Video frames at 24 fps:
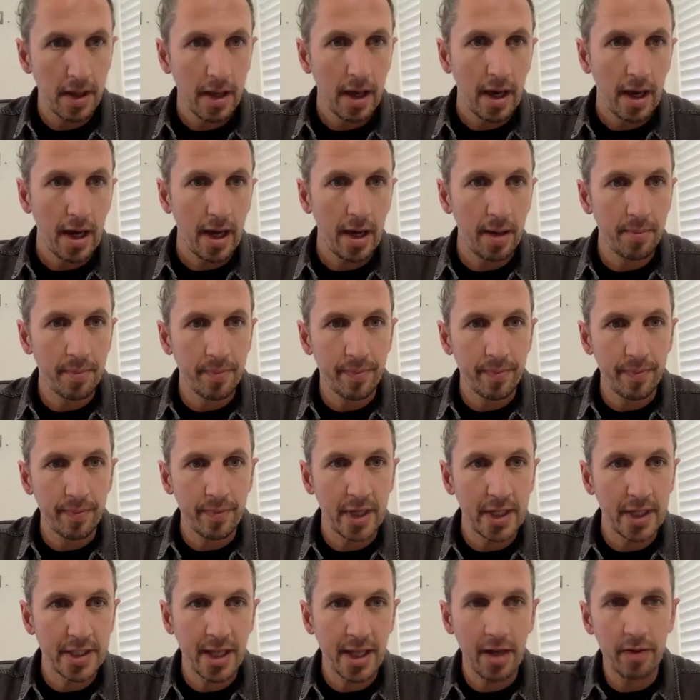Um,
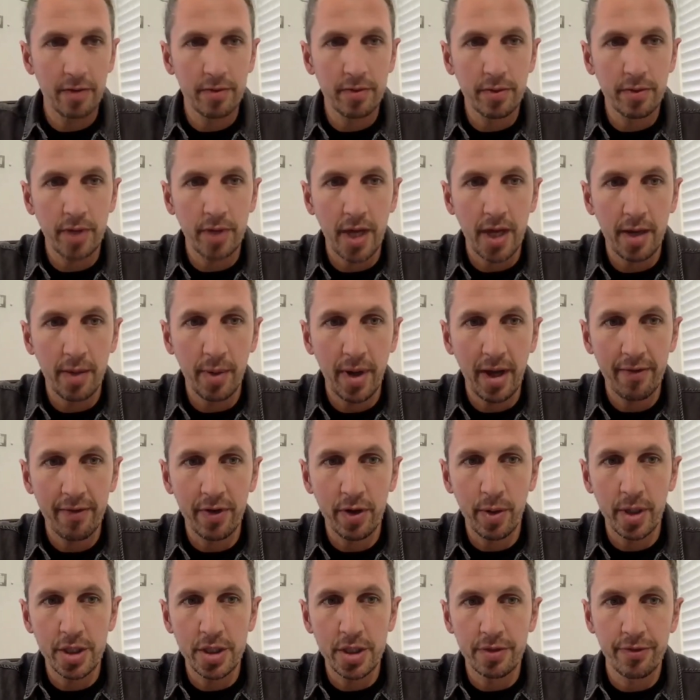next down, uh, we have a
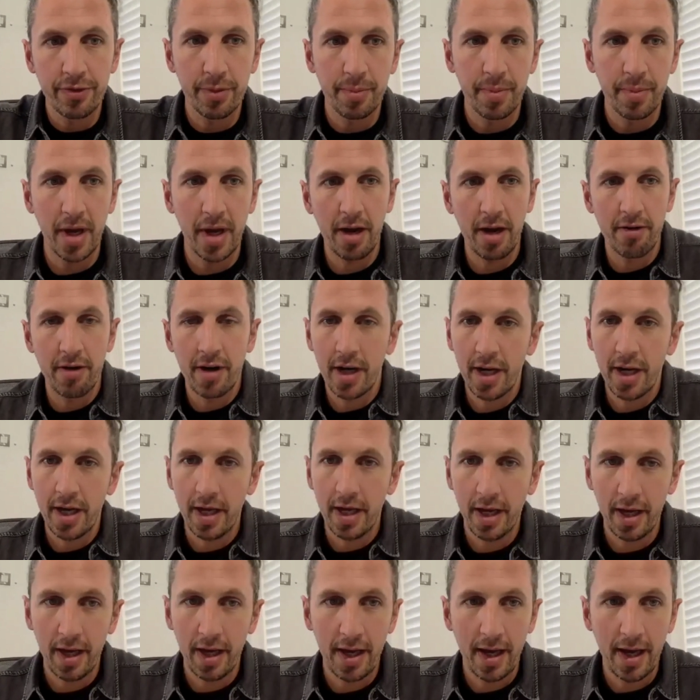question from Eric
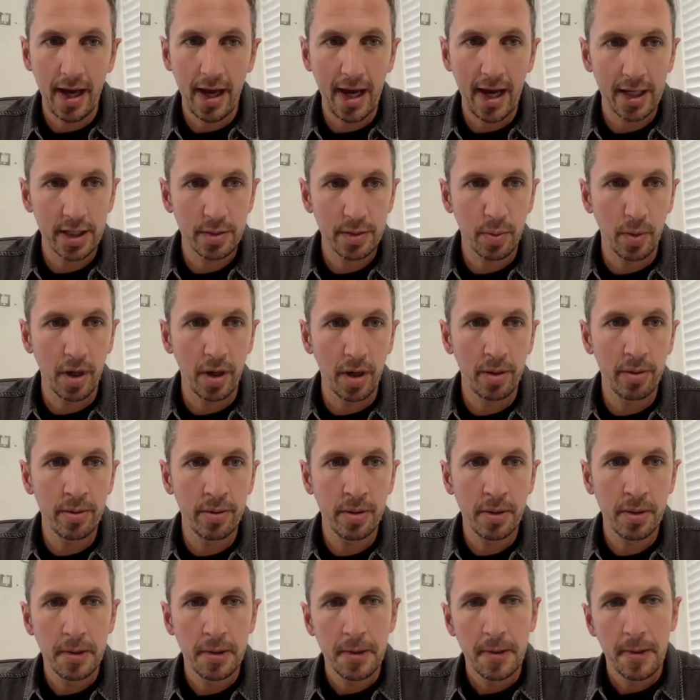uh, Atwell.
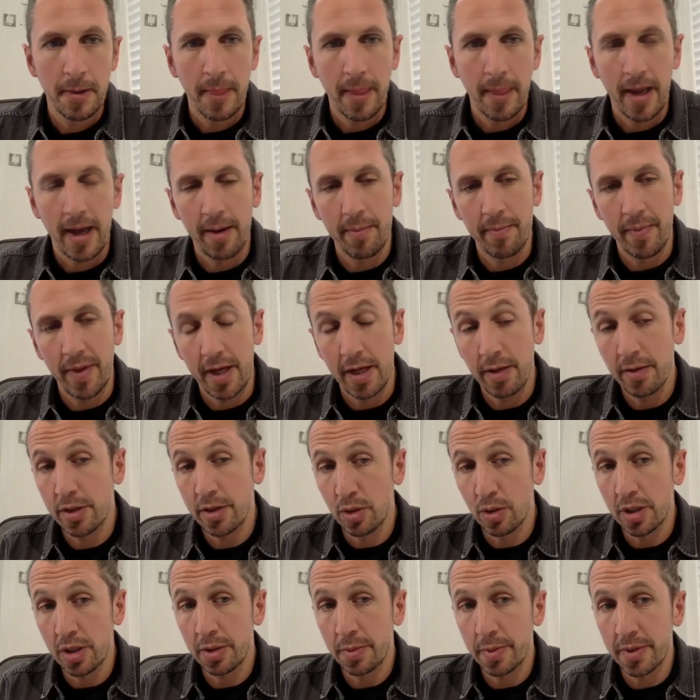Um, he was
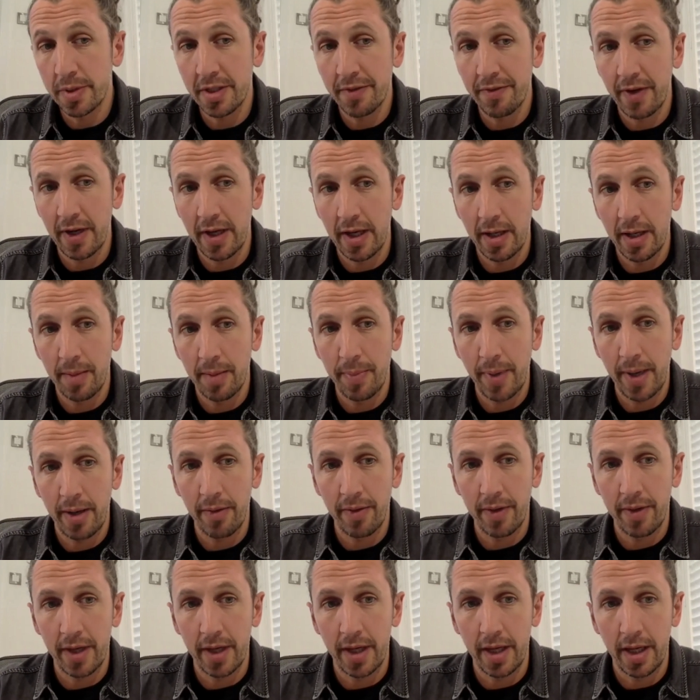talking specifically about
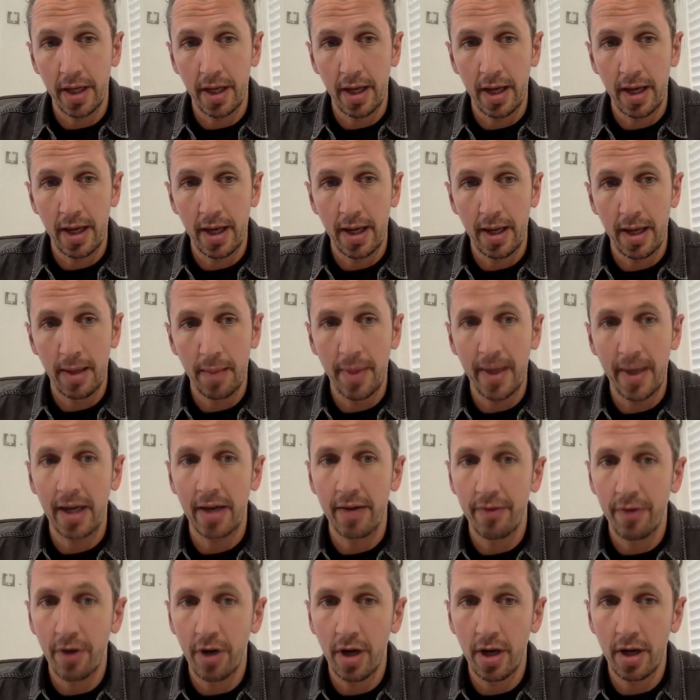the uh, Bank
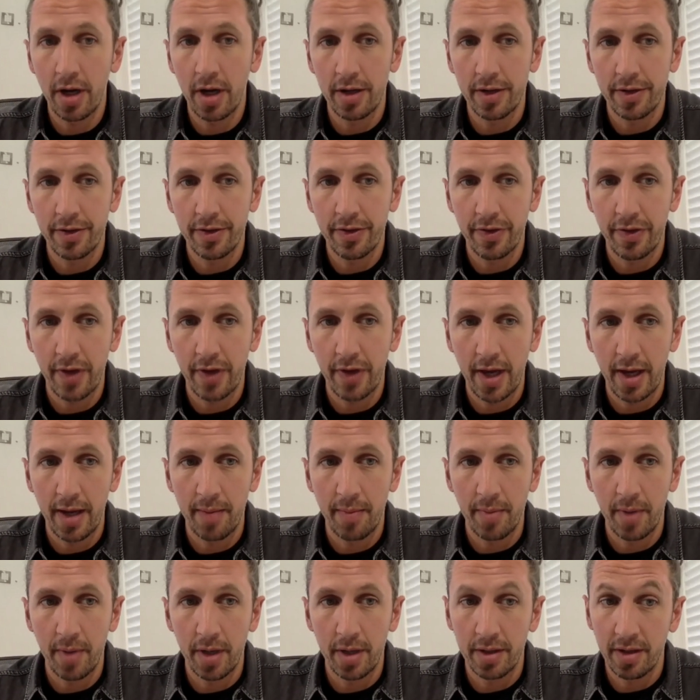of Ireland
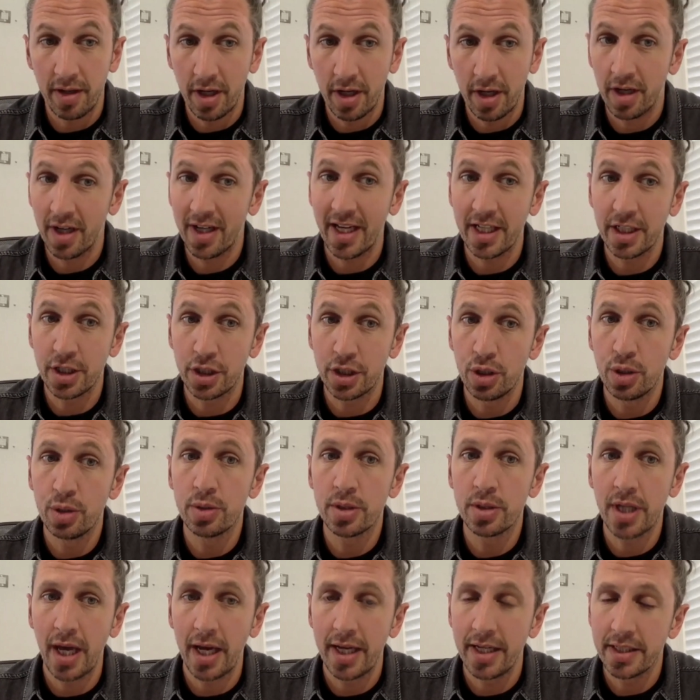um, and, and I guess
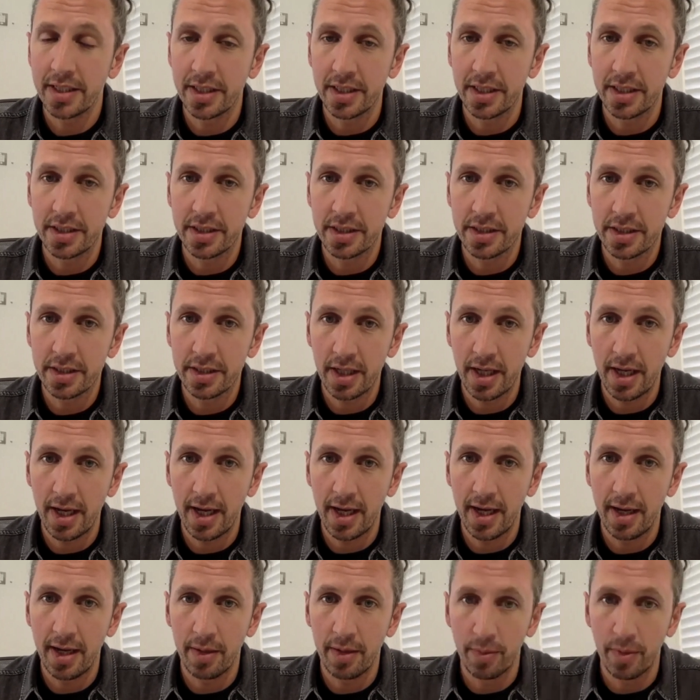use cases
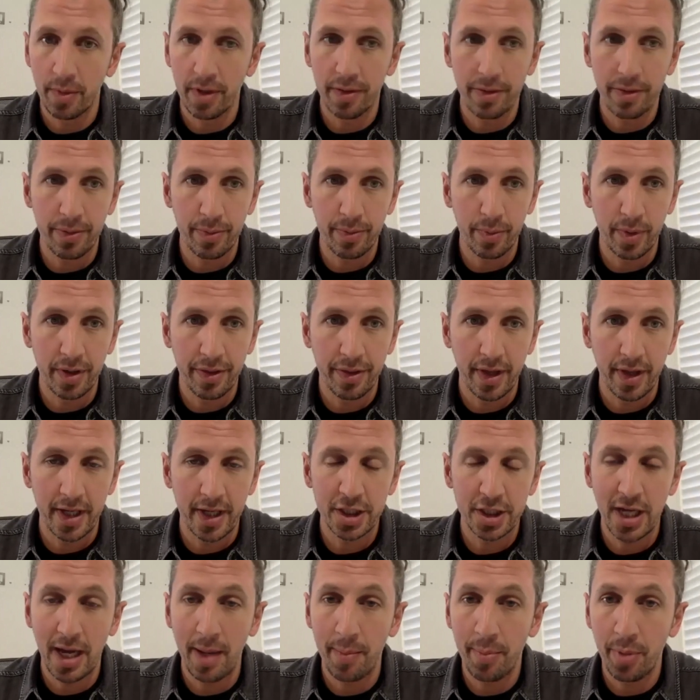uh, yeah. with, with uh,
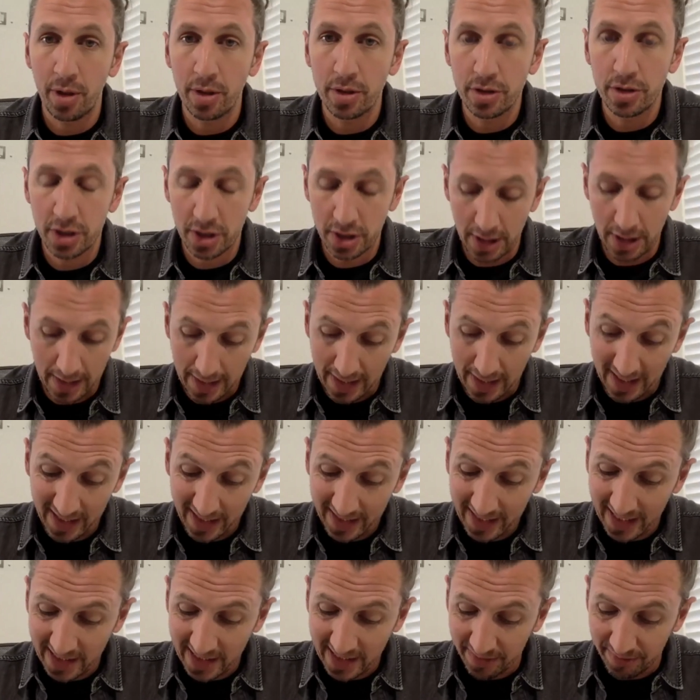chatbots uh, and I
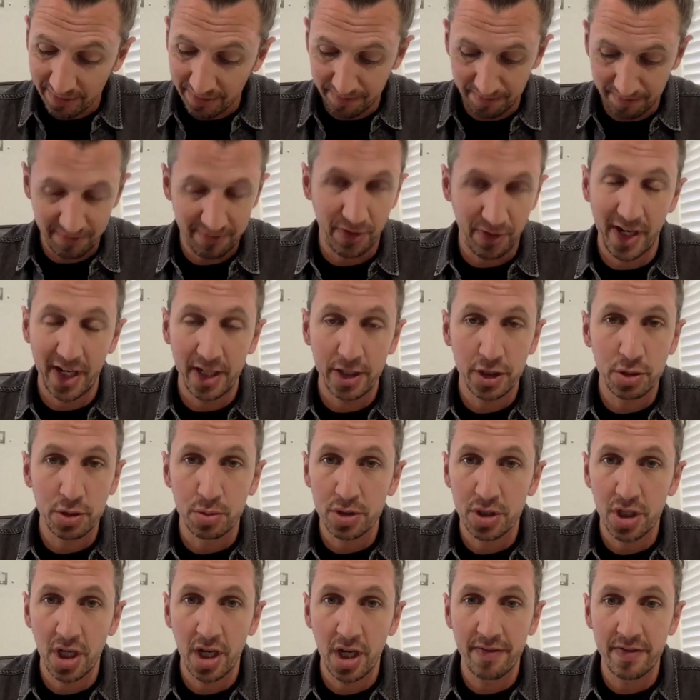guess in financial
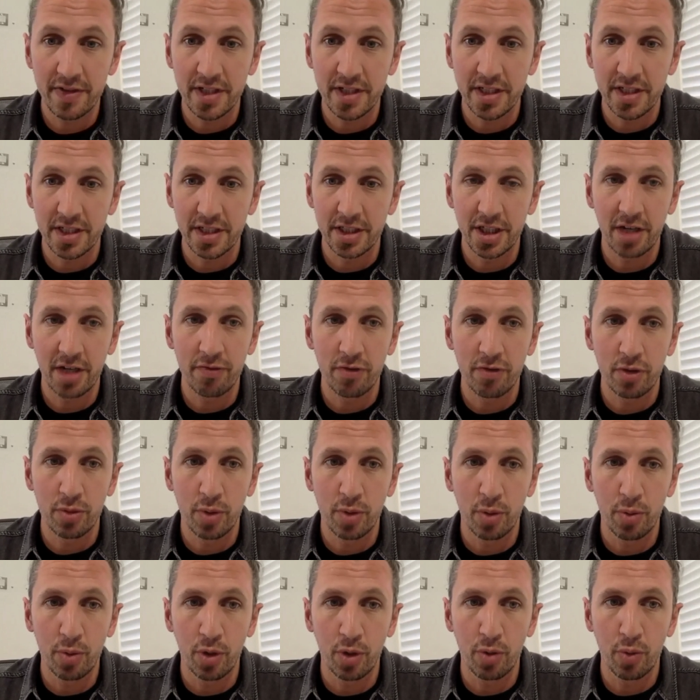services in general,
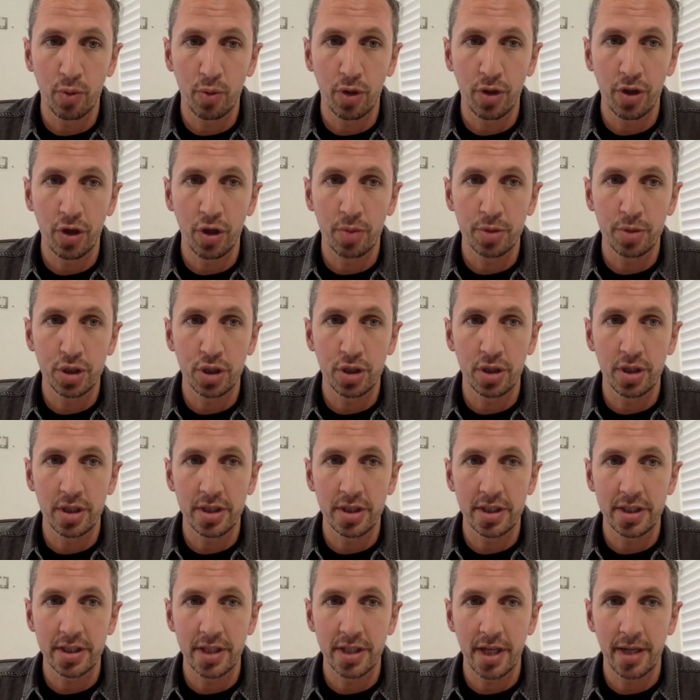what, what, what the
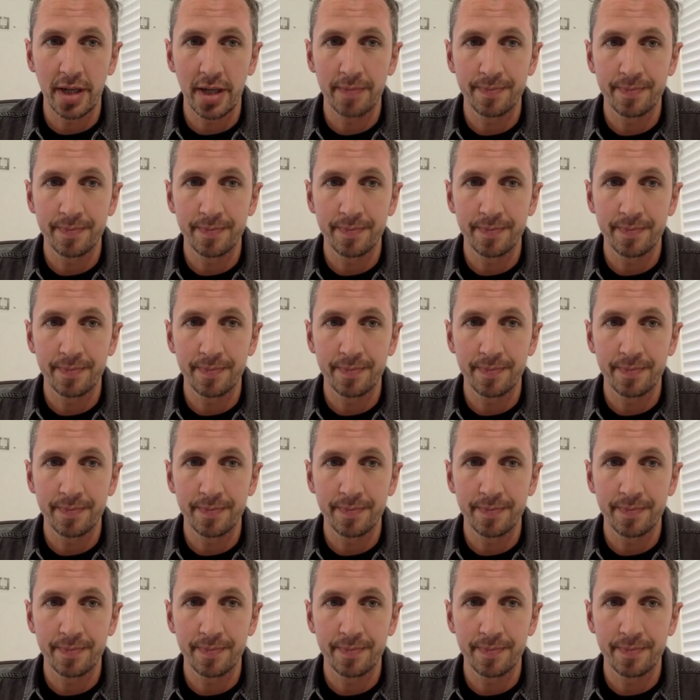opportunities there?